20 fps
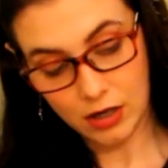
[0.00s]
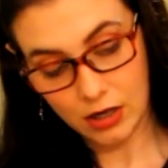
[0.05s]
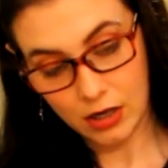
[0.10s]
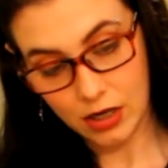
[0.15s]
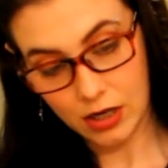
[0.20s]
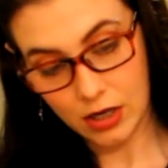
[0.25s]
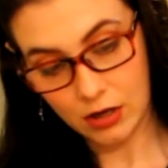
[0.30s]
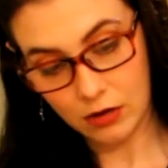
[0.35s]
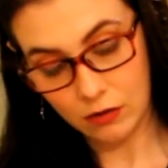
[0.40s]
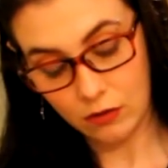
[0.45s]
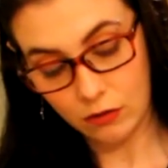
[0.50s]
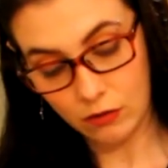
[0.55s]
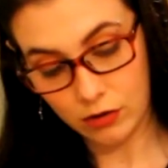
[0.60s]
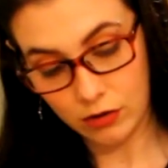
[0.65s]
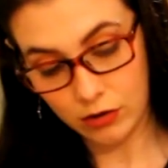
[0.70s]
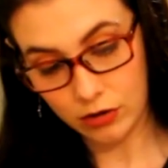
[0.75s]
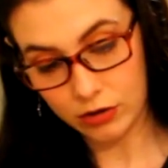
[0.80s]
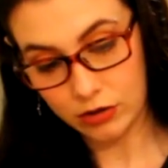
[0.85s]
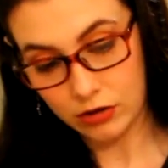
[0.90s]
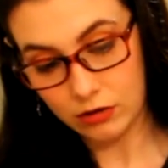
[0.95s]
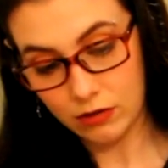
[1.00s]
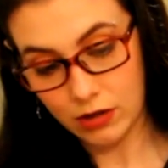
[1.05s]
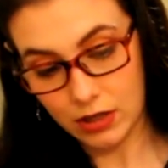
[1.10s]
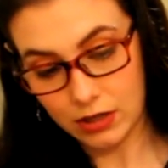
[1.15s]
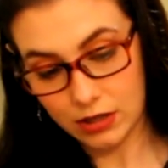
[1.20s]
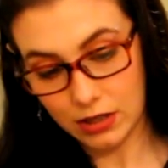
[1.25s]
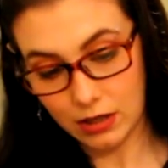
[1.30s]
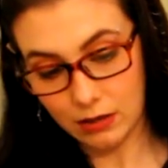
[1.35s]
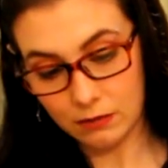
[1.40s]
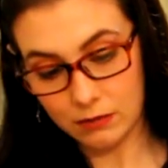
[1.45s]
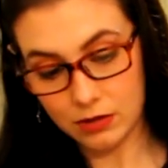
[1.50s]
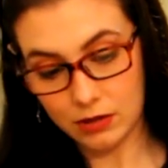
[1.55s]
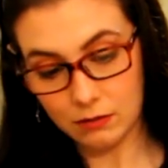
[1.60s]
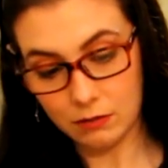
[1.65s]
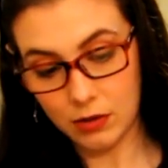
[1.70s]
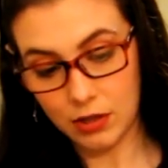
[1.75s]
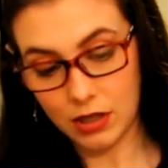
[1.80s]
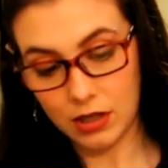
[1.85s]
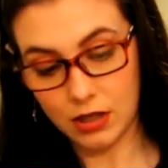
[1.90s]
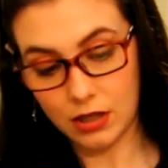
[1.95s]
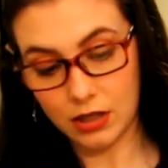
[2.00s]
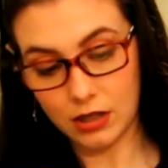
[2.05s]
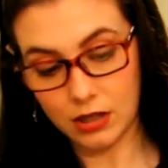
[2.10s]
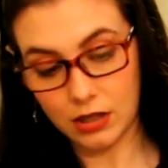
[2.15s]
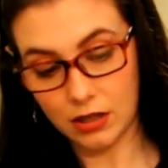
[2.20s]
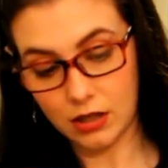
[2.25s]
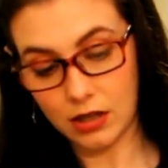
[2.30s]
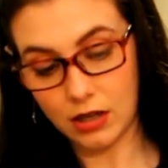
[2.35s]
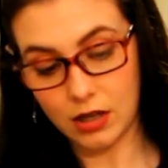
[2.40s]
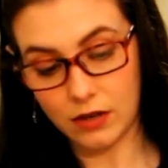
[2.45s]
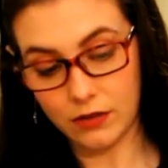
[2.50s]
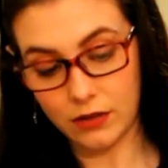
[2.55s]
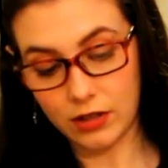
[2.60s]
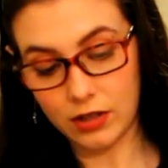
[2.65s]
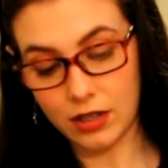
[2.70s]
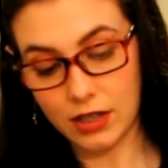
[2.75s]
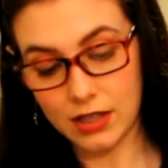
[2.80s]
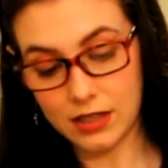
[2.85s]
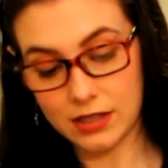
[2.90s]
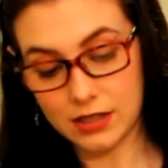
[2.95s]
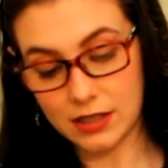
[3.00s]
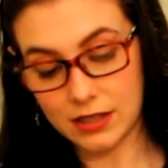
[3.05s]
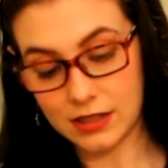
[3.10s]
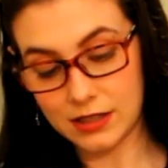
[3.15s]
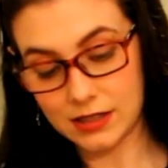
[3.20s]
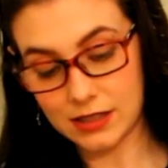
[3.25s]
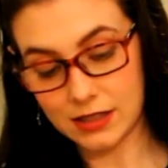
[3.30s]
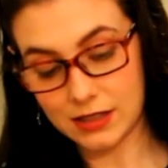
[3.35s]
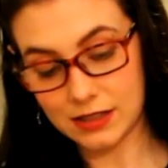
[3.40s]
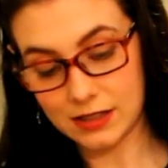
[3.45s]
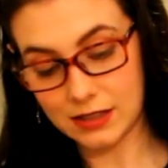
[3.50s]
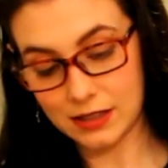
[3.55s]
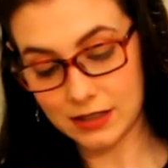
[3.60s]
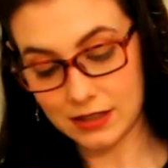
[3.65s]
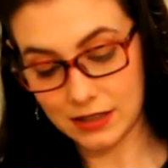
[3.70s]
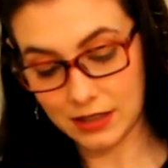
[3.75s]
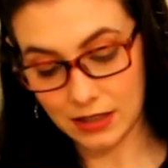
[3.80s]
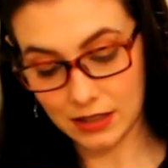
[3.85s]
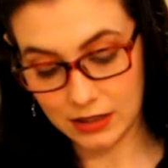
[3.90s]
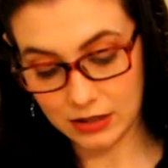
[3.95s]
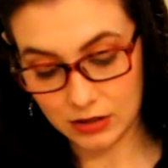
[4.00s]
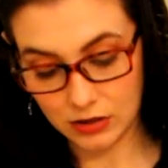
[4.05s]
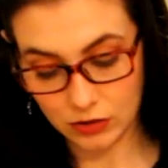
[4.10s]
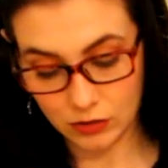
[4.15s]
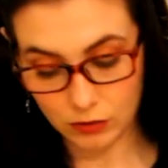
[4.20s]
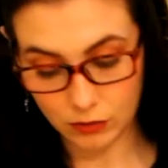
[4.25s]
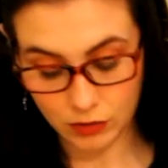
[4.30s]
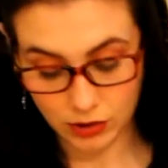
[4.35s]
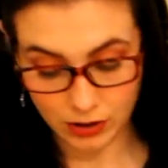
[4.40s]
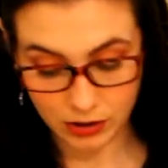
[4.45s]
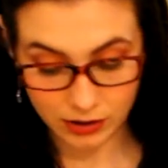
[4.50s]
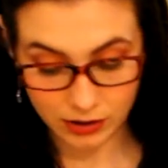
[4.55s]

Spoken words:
in order to get them to be of a nice consistency to